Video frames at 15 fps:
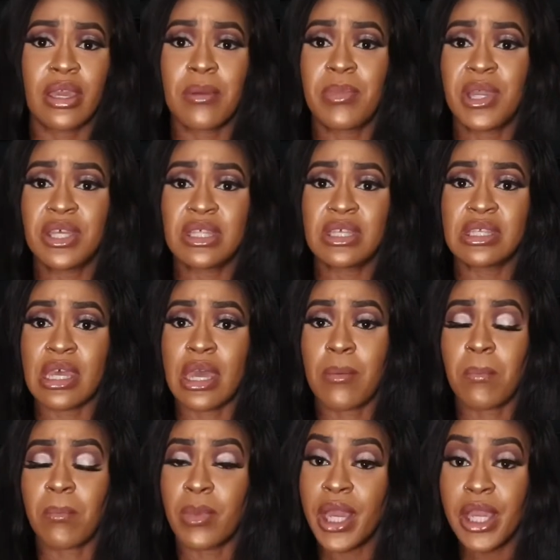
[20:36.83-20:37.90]
I buy this at
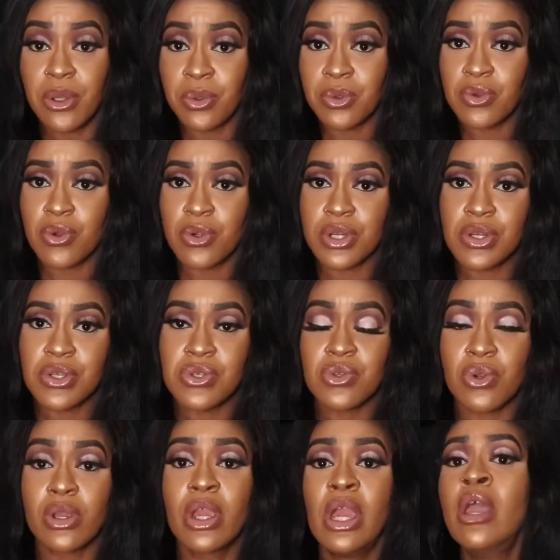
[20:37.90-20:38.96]
my own corner
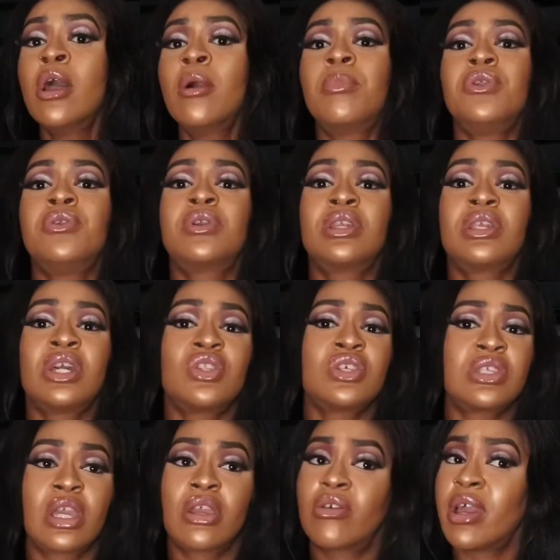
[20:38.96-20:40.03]
store, but you can get this
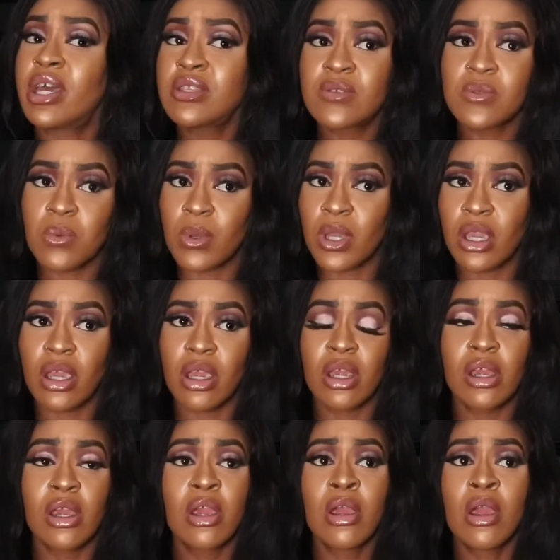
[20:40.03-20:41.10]
at Grand Square.